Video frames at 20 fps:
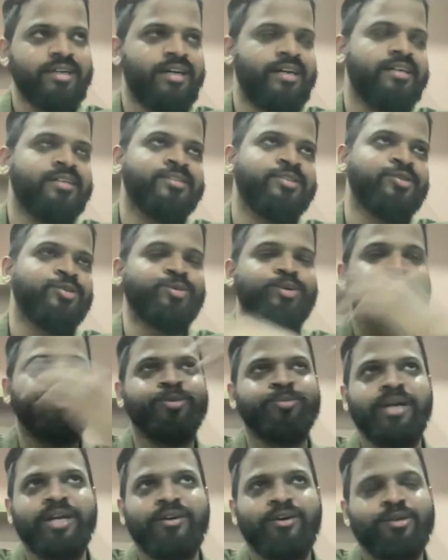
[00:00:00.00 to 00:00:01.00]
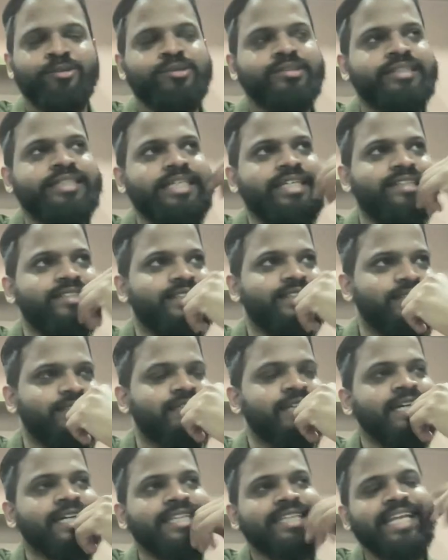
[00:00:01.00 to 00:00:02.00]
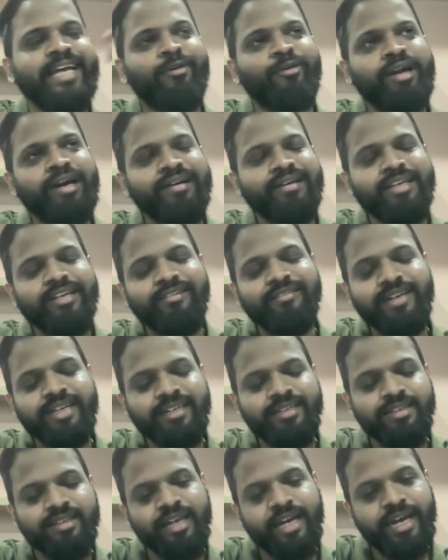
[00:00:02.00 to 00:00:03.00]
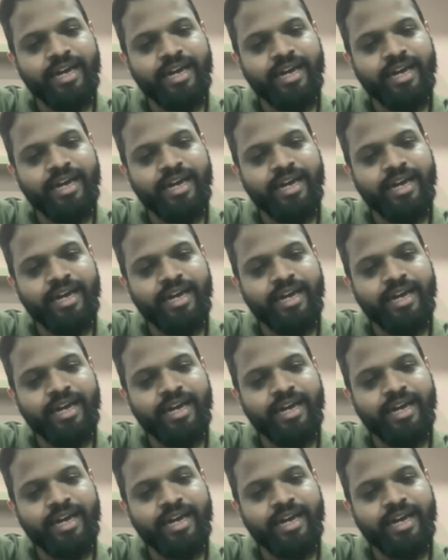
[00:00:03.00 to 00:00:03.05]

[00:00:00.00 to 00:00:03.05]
And you might have also seen this. They would have given